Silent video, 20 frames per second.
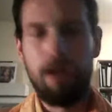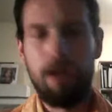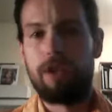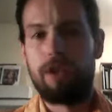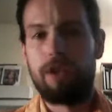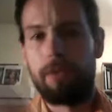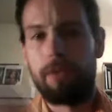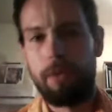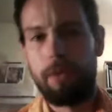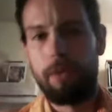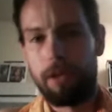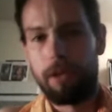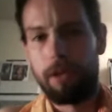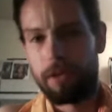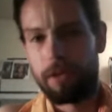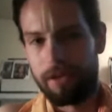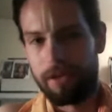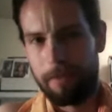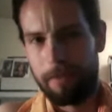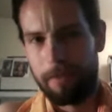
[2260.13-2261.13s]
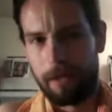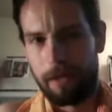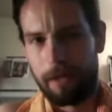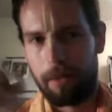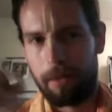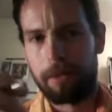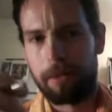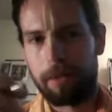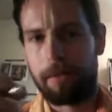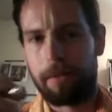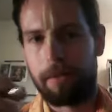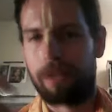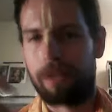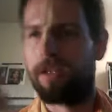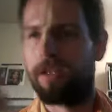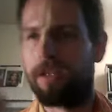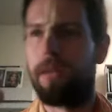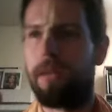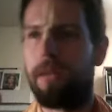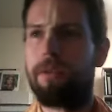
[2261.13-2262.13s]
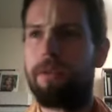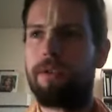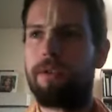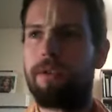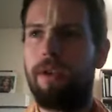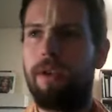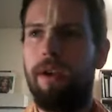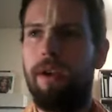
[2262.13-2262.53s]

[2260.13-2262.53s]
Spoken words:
So when you read Krishna and Balarama's pastimes,